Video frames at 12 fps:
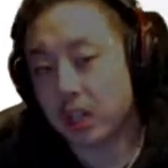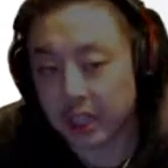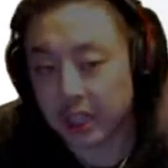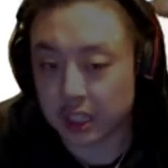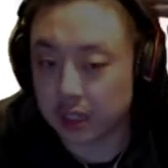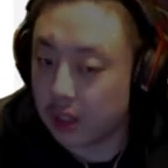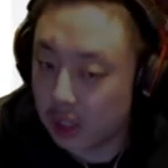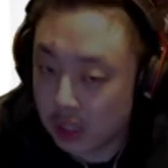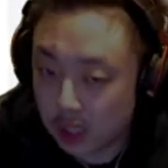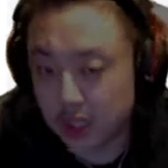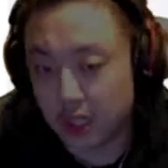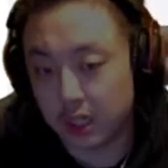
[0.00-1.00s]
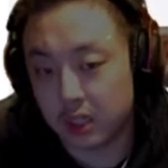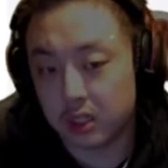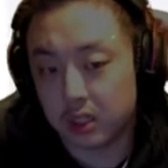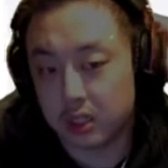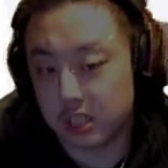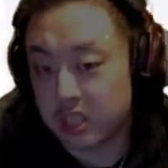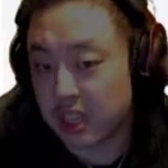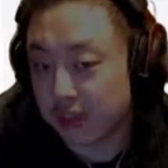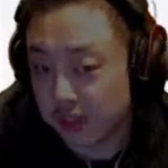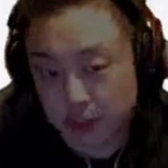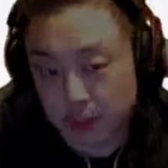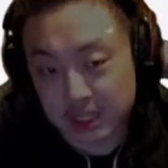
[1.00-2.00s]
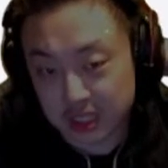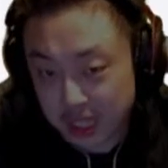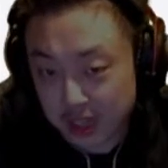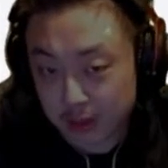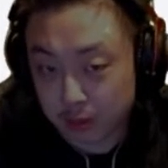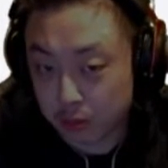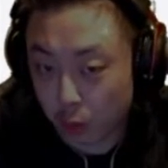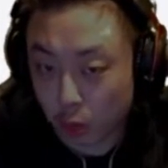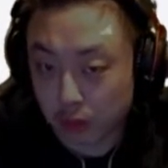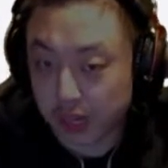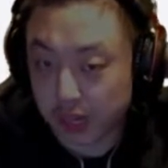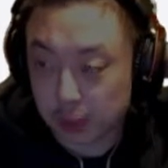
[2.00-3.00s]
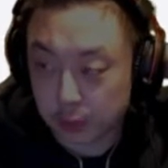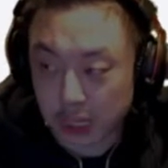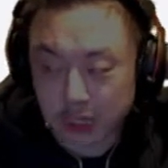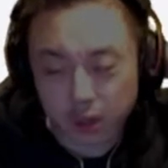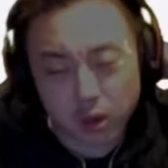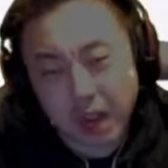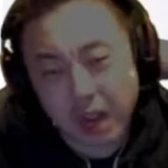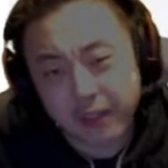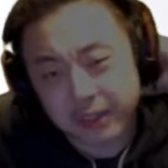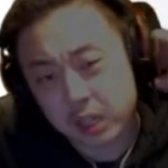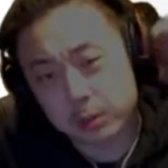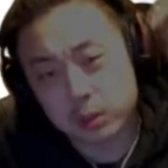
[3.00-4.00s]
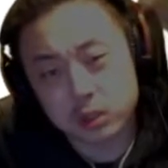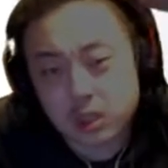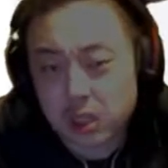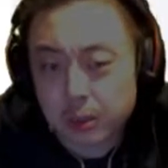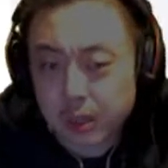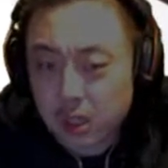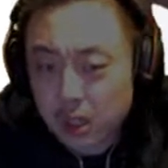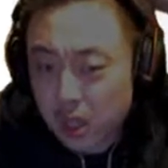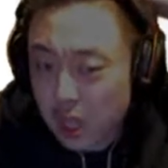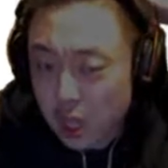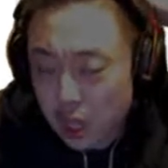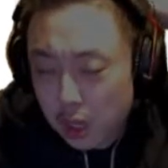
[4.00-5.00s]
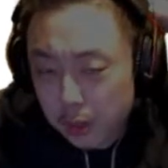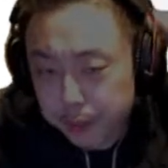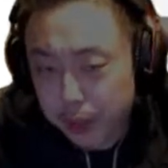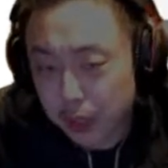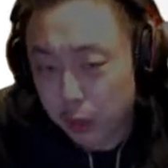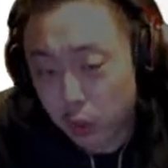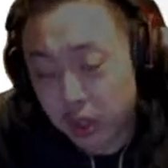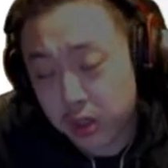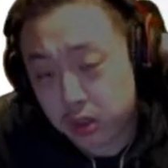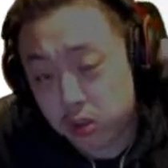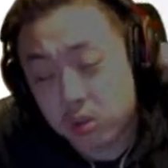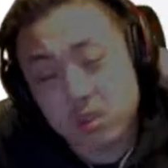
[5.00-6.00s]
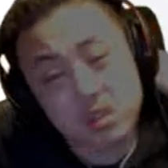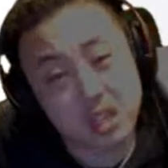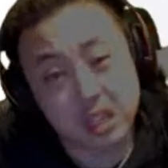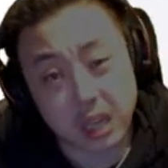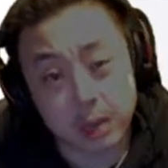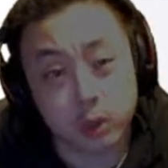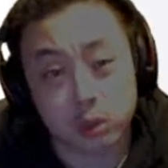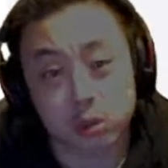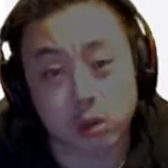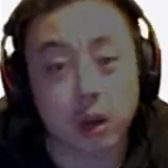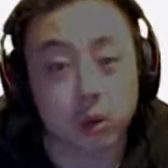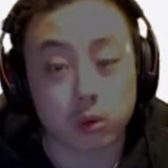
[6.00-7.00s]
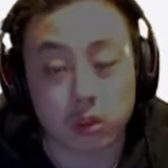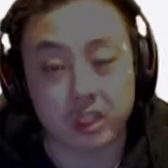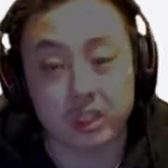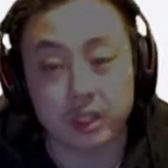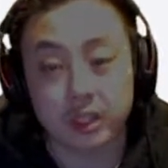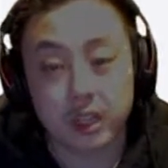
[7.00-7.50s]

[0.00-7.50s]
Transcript: I like it. This definitely makes Ken more viable. I don't know how viable he's going to be, but with units like ML Crower, right?